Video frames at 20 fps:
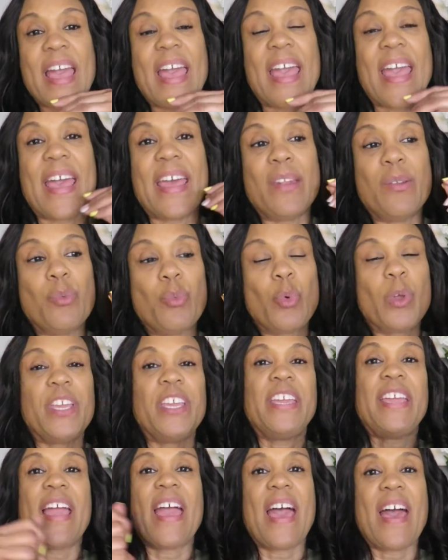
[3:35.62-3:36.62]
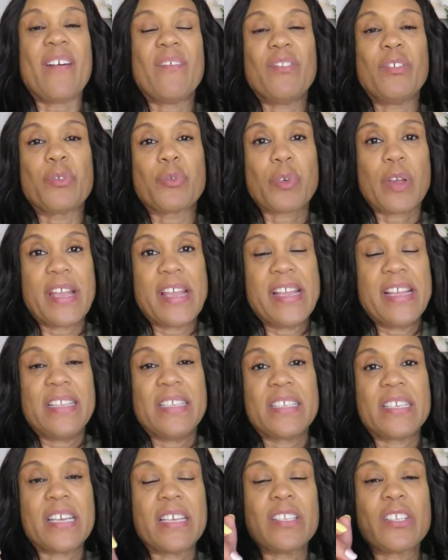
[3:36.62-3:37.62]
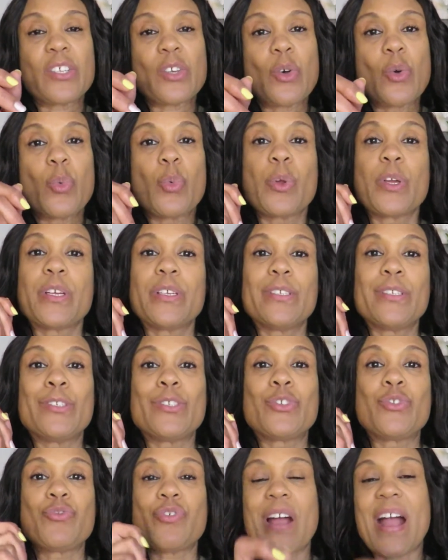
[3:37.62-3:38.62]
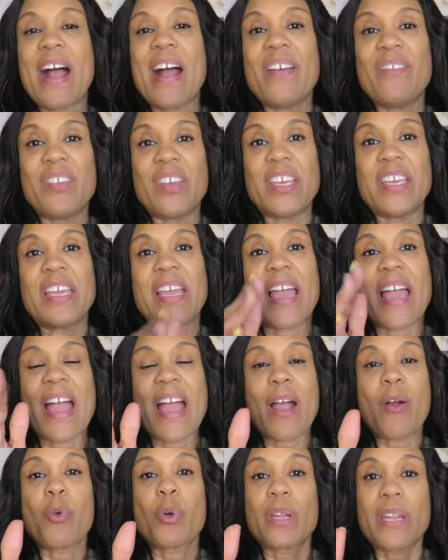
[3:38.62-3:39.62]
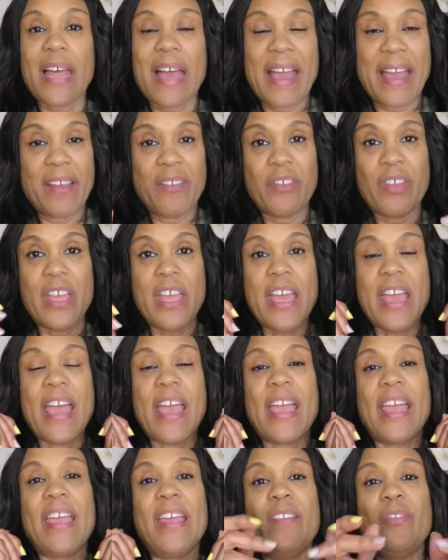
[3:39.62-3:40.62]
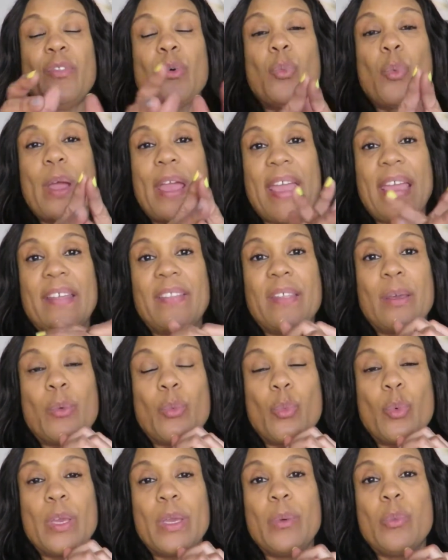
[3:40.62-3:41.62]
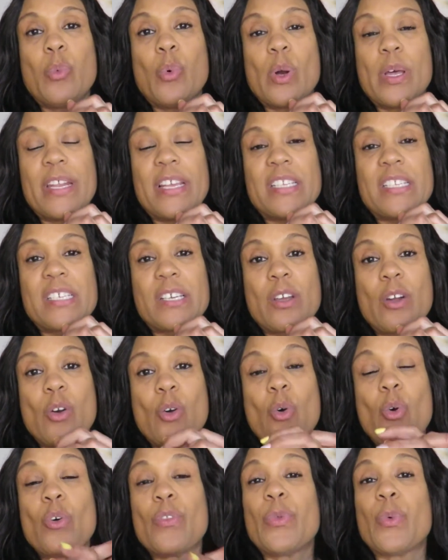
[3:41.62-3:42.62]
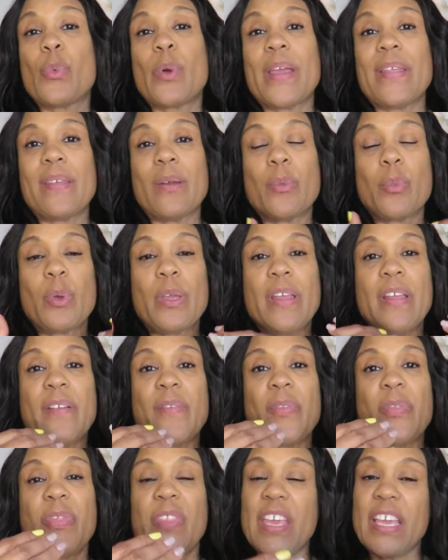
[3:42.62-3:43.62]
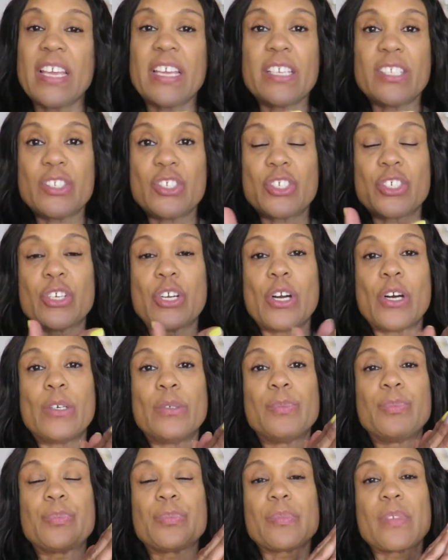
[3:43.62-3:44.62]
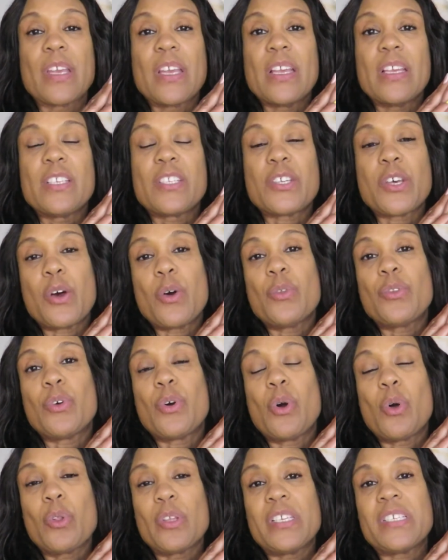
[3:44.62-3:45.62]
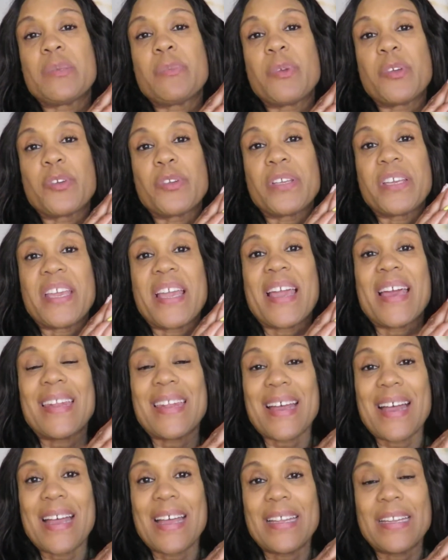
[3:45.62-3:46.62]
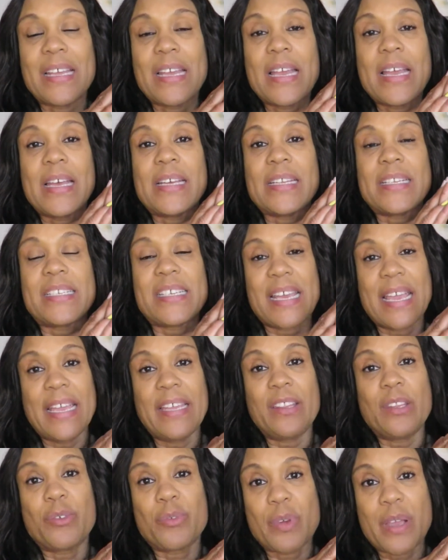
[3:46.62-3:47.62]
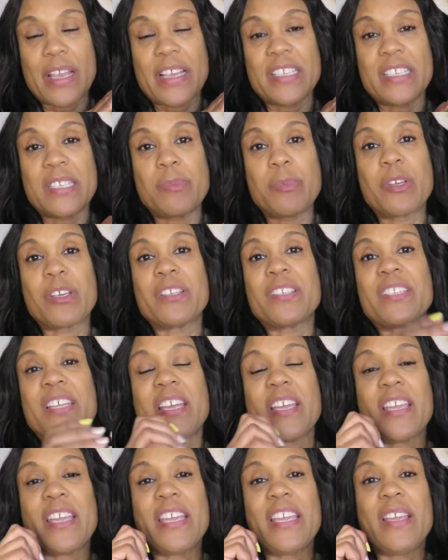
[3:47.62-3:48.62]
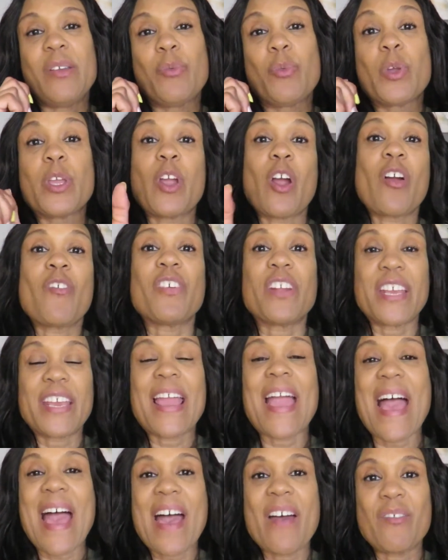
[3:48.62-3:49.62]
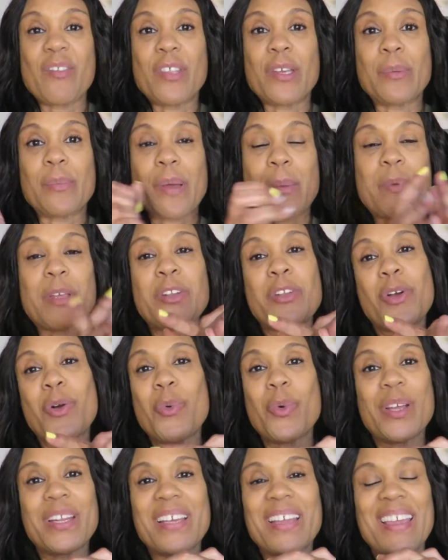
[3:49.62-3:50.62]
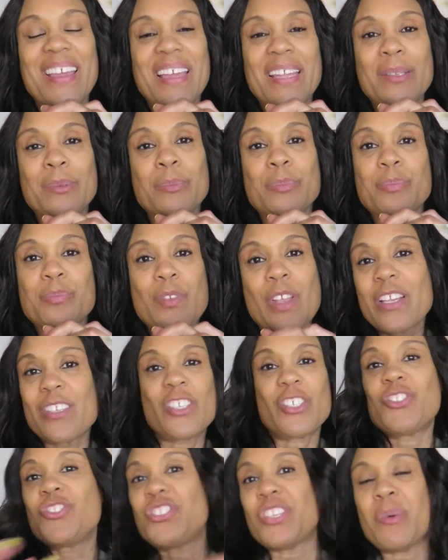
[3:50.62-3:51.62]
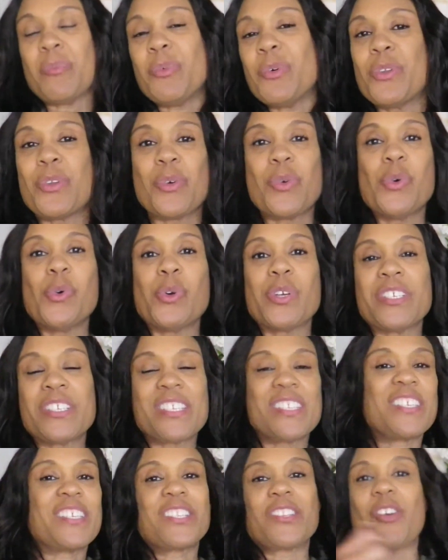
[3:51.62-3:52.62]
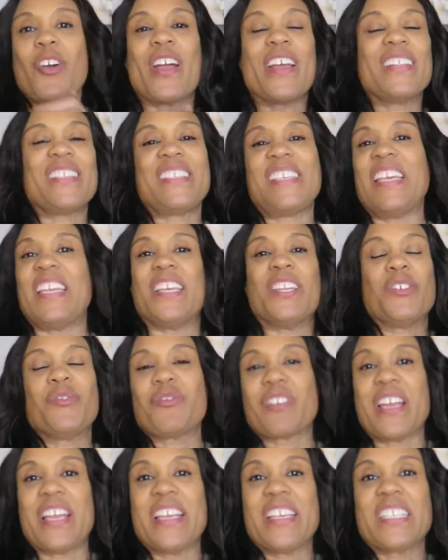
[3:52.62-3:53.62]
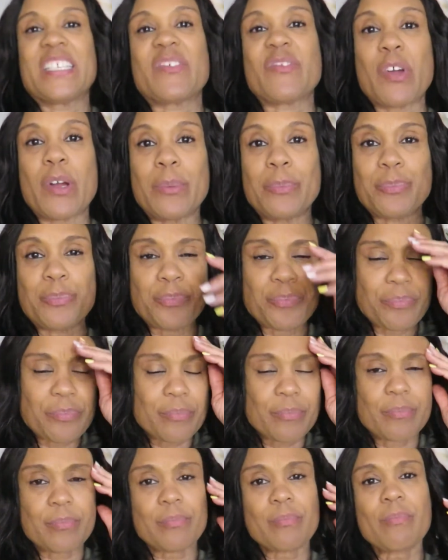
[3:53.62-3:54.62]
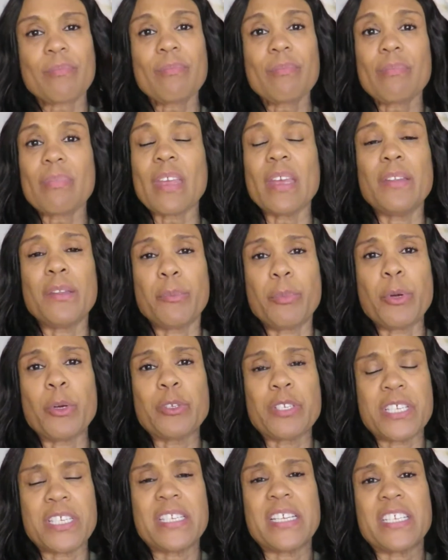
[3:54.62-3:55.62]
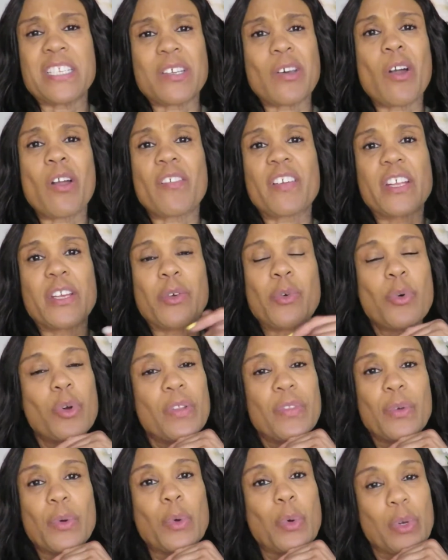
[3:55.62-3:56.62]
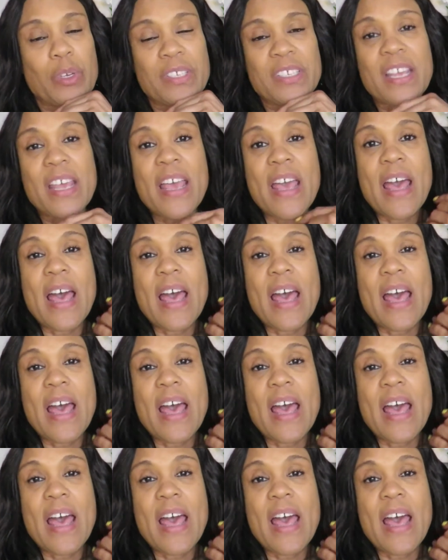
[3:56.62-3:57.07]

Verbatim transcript: And we have the reins and so we're driving our life in the way that we want it to go or the way that we think it should go. So the Holy Spirit cannot take the reins because they he, we already have them. I mean, no one can just jump on a horse and start taking the reins from the person that's already on the horse.